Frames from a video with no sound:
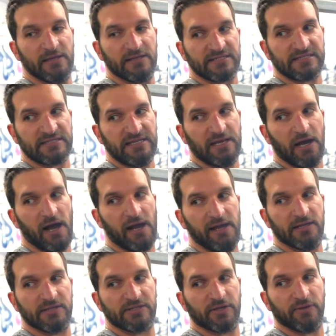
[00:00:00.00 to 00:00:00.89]
seat
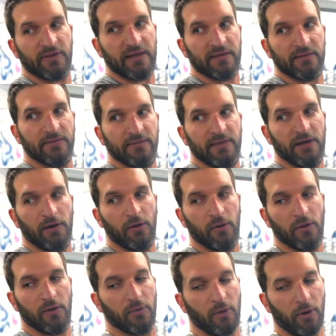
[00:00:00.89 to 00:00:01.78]
height so that they
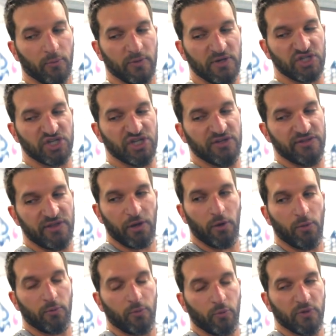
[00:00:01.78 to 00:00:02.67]
don't
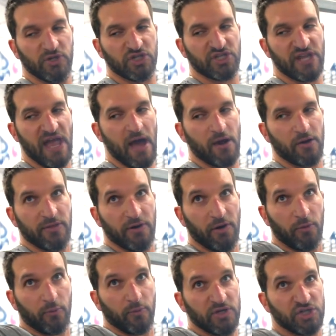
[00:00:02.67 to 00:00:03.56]
reach down or they
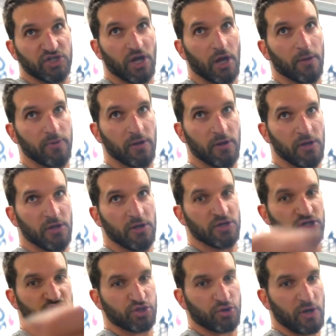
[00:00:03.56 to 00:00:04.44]
don't reach up.
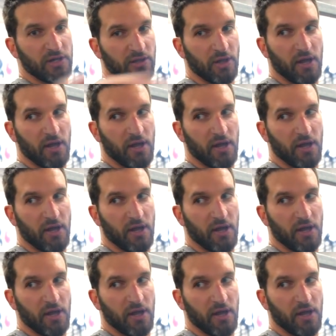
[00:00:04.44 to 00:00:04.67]
Straight